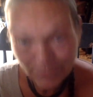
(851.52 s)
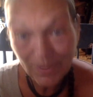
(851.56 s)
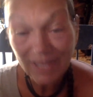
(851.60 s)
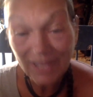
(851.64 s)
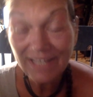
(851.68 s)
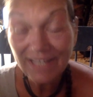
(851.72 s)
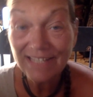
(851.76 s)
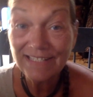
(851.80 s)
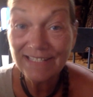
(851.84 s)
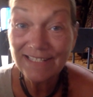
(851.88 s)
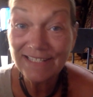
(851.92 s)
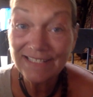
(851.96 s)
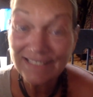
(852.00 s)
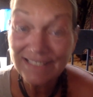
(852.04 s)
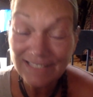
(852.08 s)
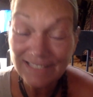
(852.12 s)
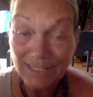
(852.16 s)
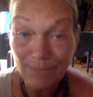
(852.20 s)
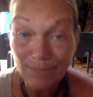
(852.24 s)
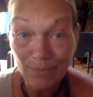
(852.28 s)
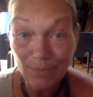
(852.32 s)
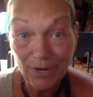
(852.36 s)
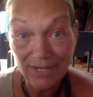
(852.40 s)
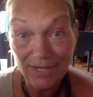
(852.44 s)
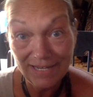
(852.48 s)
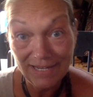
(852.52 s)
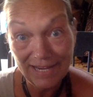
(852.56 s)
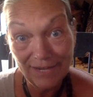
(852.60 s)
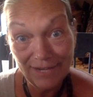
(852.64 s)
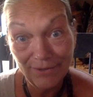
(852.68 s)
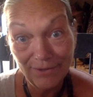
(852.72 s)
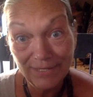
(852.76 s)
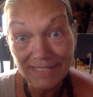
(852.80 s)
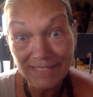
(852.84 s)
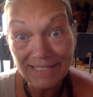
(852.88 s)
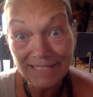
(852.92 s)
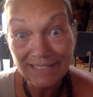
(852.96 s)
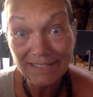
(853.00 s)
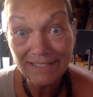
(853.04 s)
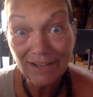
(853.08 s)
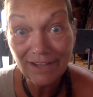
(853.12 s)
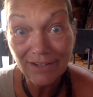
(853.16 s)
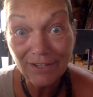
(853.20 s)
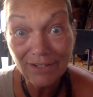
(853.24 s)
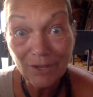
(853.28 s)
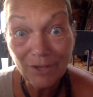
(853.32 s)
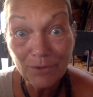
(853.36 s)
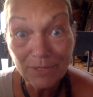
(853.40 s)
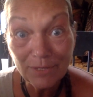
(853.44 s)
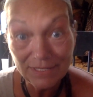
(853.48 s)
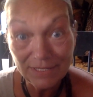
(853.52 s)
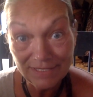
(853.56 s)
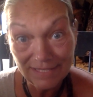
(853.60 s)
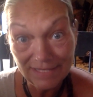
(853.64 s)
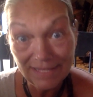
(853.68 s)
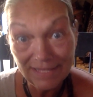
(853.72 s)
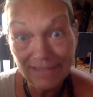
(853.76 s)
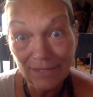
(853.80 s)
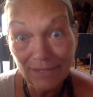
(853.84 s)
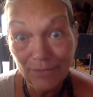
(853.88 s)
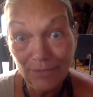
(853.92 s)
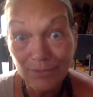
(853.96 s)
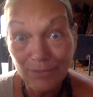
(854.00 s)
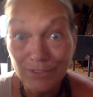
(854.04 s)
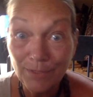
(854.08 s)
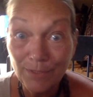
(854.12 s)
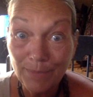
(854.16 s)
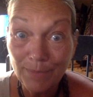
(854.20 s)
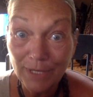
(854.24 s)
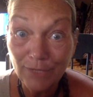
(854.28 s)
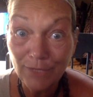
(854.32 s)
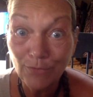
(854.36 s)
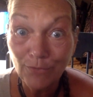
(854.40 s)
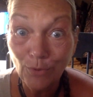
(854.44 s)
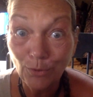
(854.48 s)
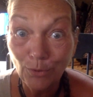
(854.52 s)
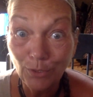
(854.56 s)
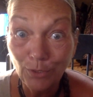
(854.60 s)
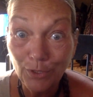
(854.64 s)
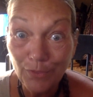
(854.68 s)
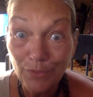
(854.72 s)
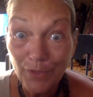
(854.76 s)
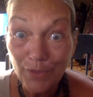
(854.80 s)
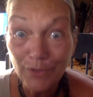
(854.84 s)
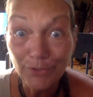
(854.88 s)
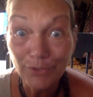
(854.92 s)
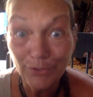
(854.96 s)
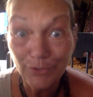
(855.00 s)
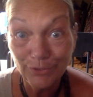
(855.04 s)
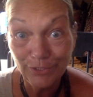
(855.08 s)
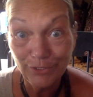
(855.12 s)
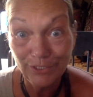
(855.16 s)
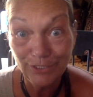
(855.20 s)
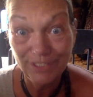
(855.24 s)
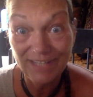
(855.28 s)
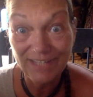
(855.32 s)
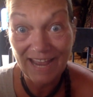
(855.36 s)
why he's asleep right now and did not notice that there was a big roll of thunder just